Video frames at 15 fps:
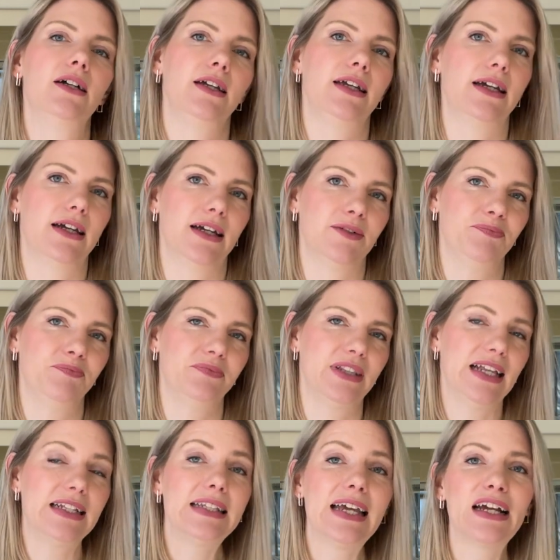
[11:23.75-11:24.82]
Yeah,
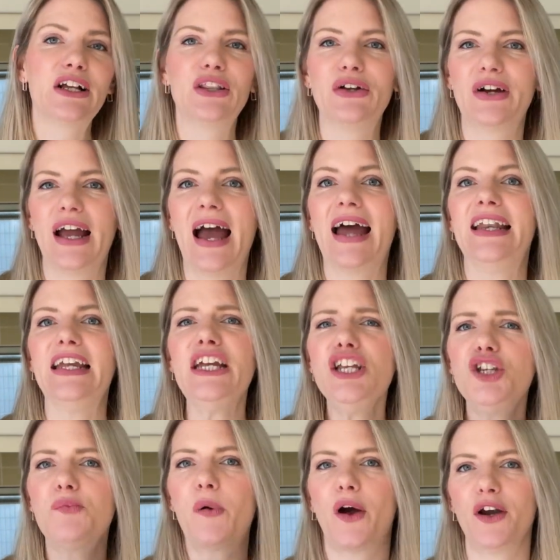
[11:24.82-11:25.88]
let's take a look at
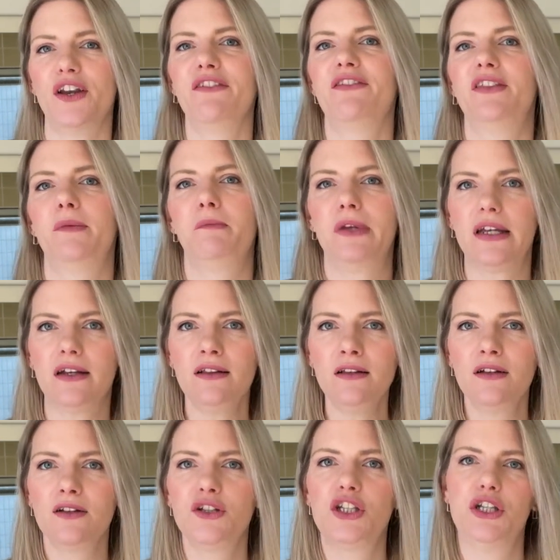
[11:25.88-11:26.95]
each part of the meal
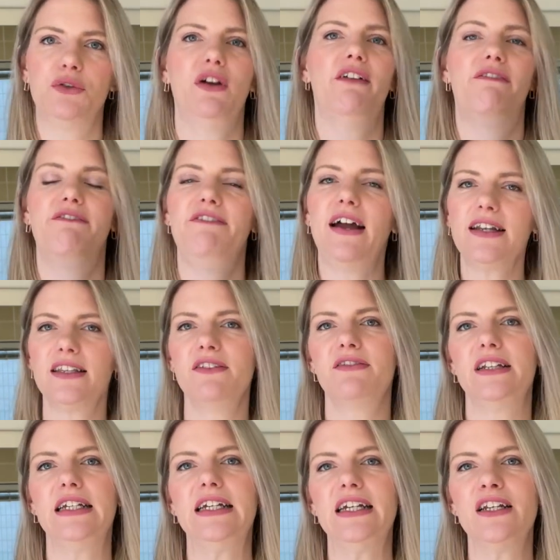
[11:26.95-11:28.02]
to
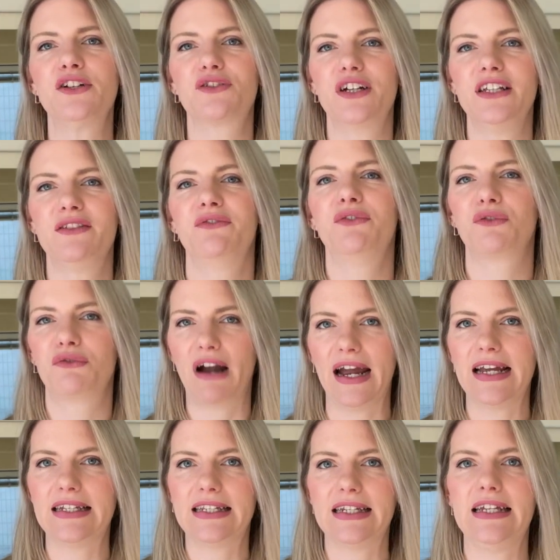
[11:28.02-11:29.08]
effectively increase
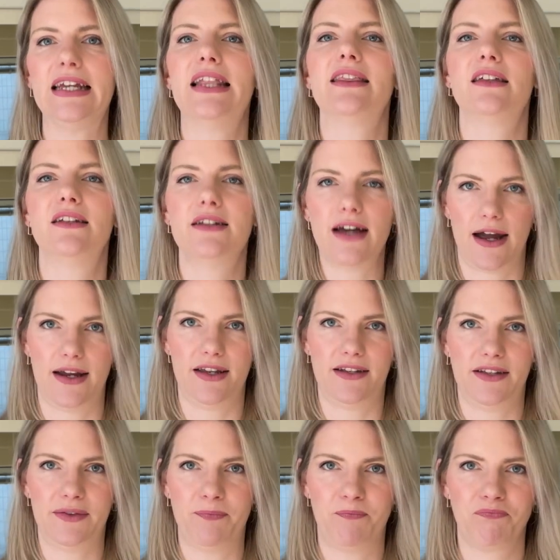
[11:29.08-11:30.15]
variety in the
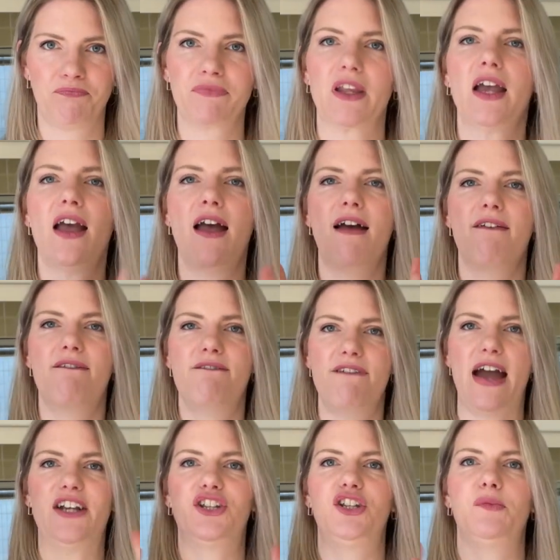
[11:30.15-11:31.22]
diet.
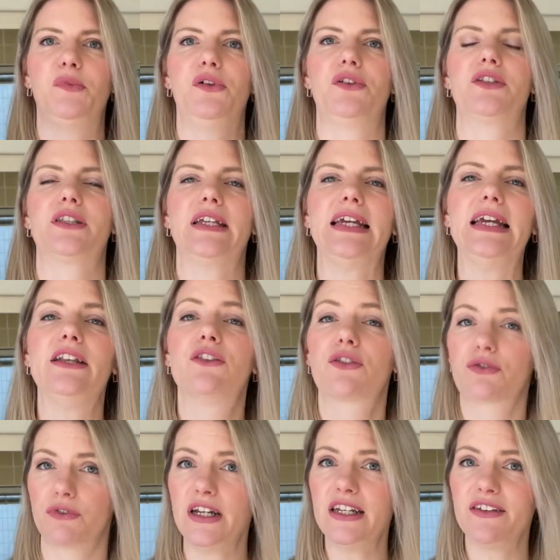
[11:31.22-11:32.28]
Vegetables. Eat
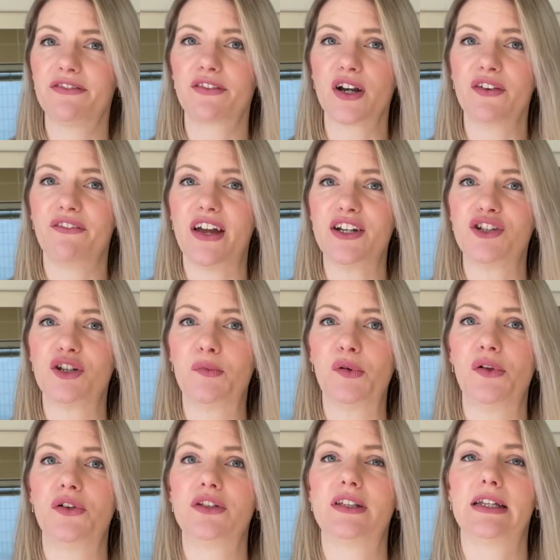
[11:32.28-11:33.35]
3 different
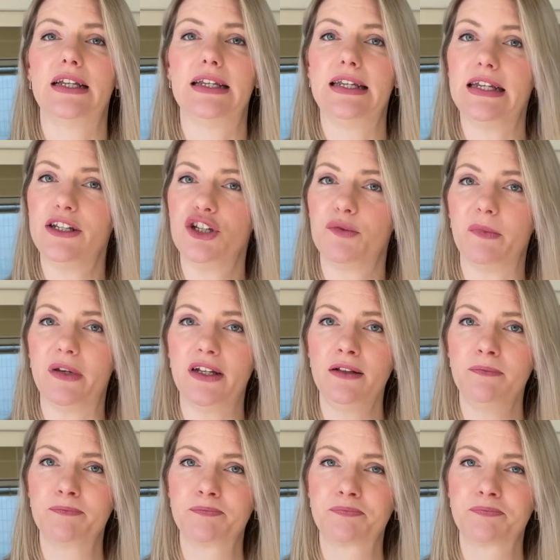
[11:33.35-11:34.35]
vegetables in each meal.